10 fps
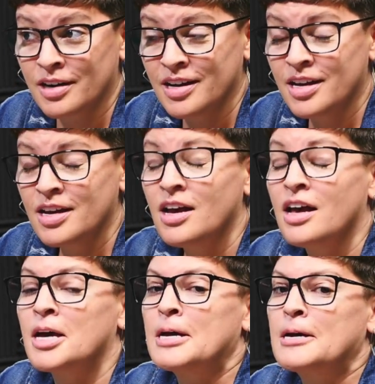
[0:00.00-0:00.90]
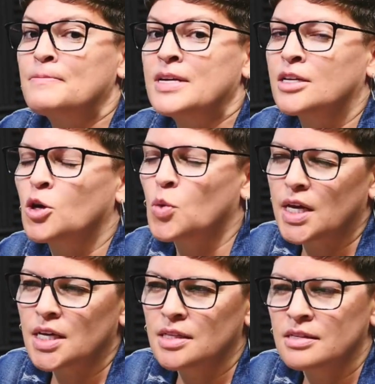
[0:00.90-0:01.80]
Very cool. Um, in
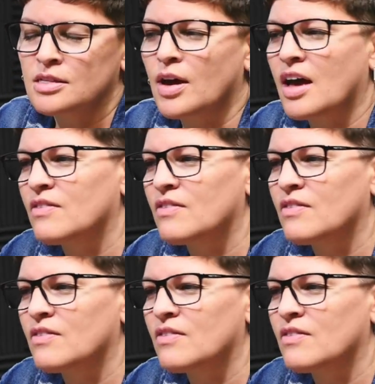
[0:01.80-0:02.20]
Queens, so okay.